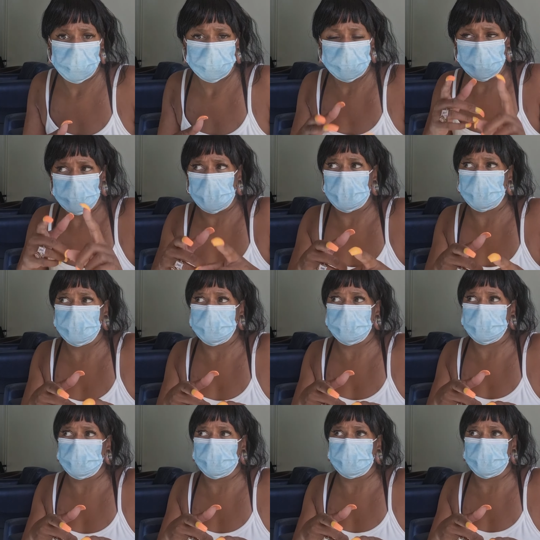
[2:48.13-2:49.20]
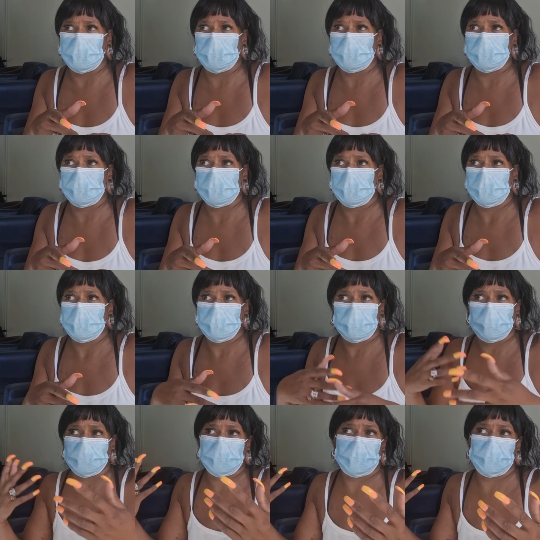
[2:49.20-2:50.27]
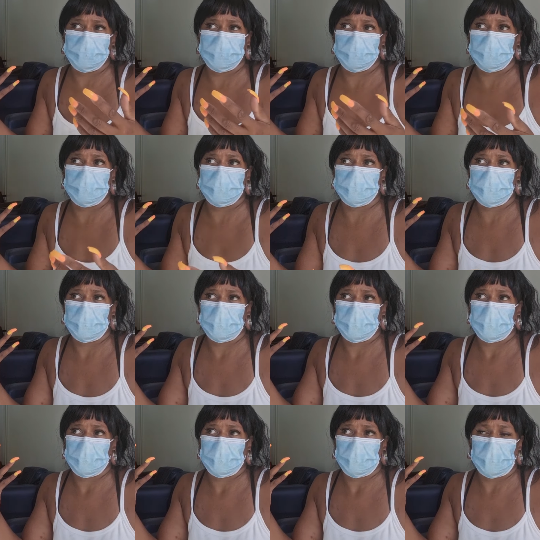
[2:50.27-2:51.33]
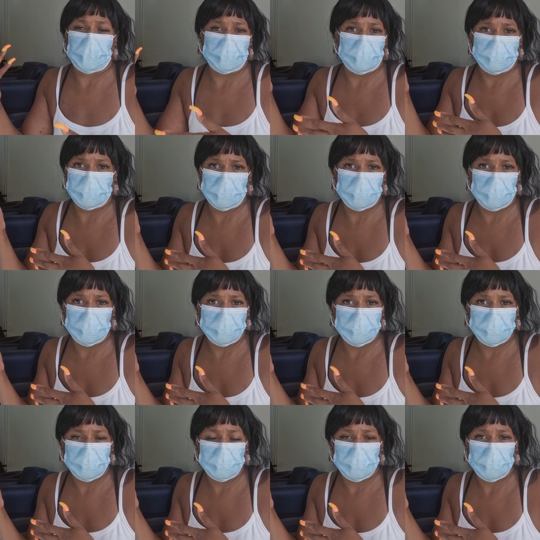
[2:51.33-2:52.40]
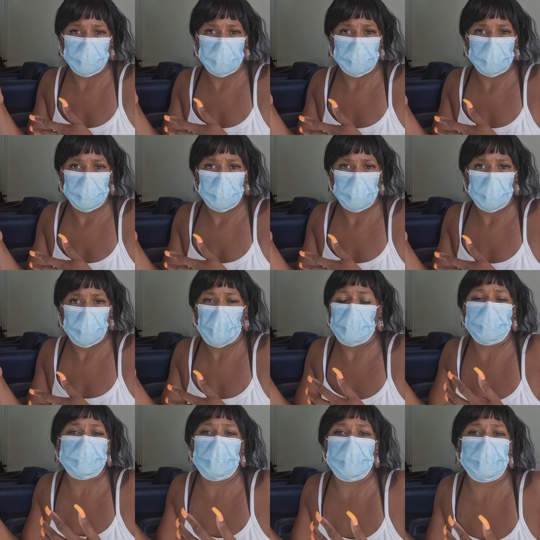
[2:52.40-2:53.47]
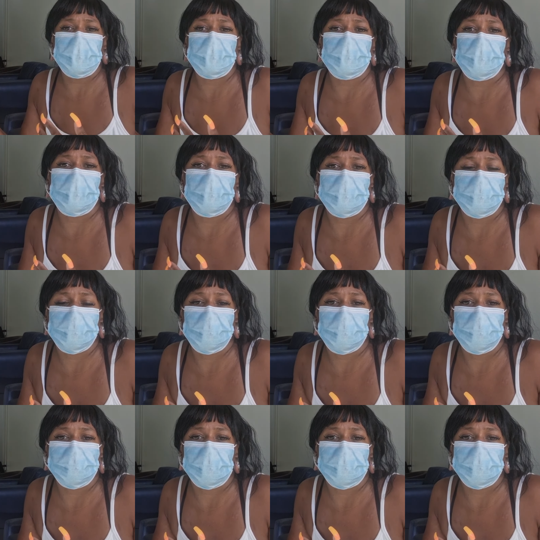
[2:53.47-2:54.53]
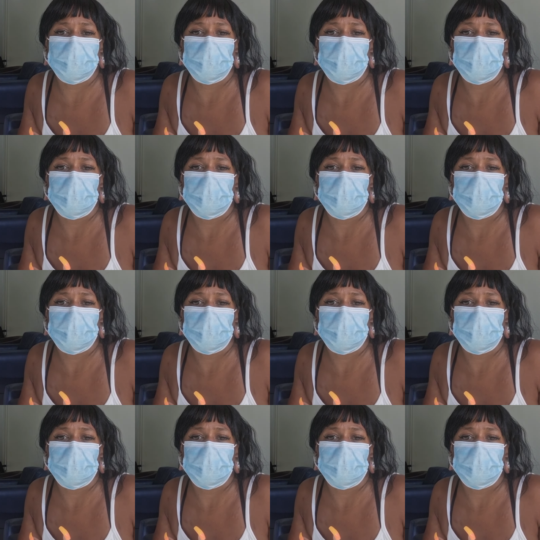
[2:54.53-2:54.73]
then why would you even have the creation of IFU ward? Why would there be an IFU ward then?